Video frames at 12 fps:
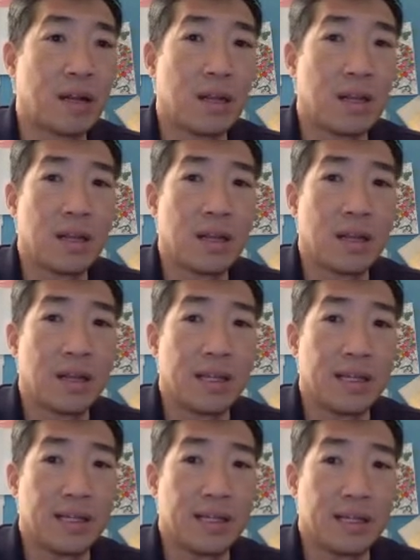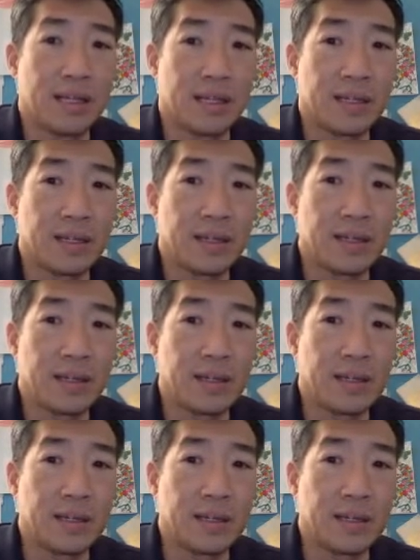(no one is talking)